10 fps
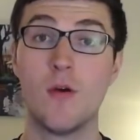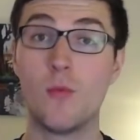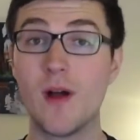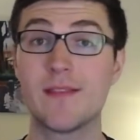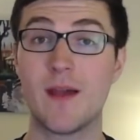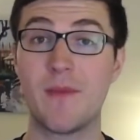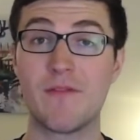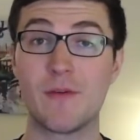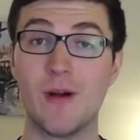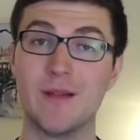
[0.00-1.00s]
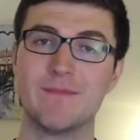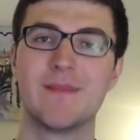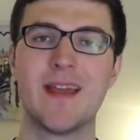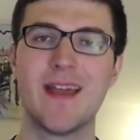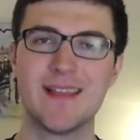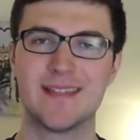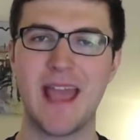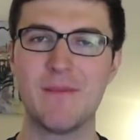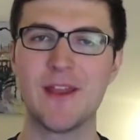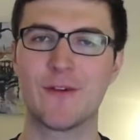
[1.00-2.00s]
What's up, everyone?
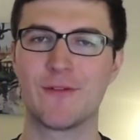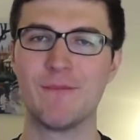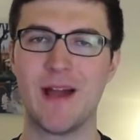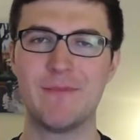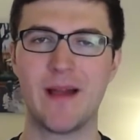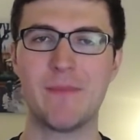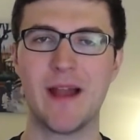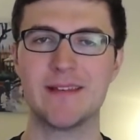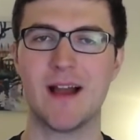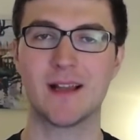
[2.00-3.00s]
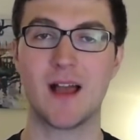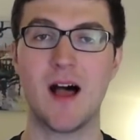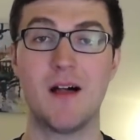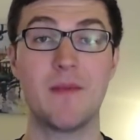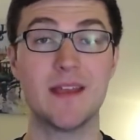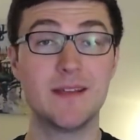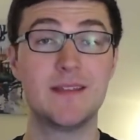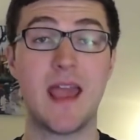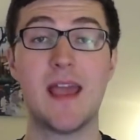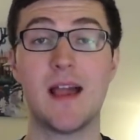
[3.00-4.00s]
Sam here from ByteByByte.com, and
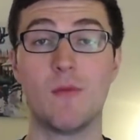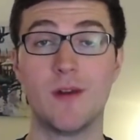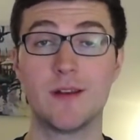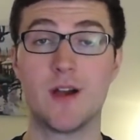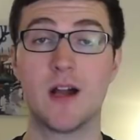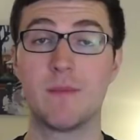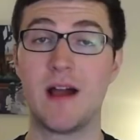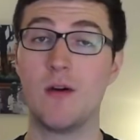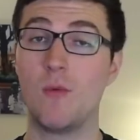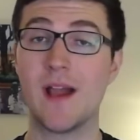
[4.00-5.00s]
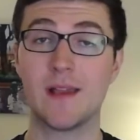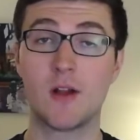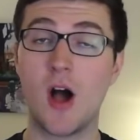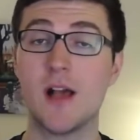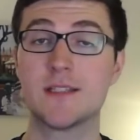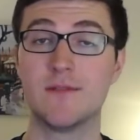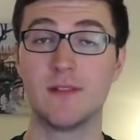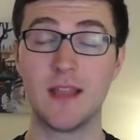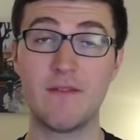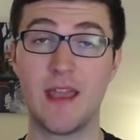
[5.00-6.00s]
today I want to talk about why cost of
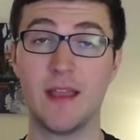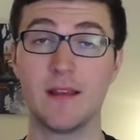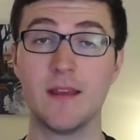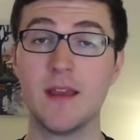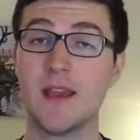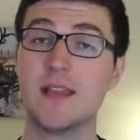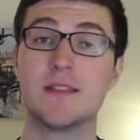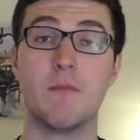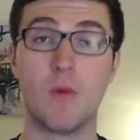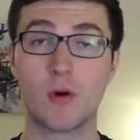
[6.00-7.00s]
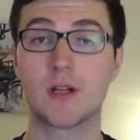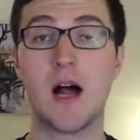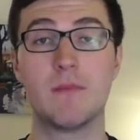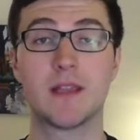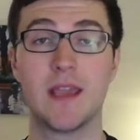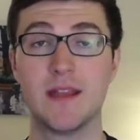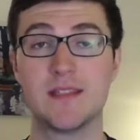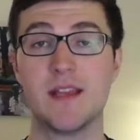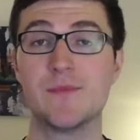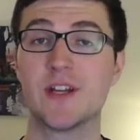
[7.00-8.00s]
living is a more complicated
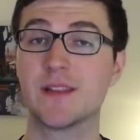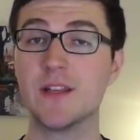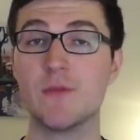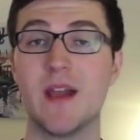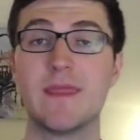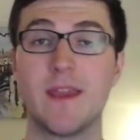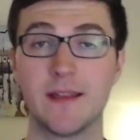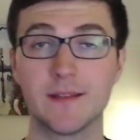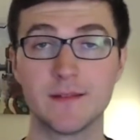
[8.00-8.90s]
subject than you might think.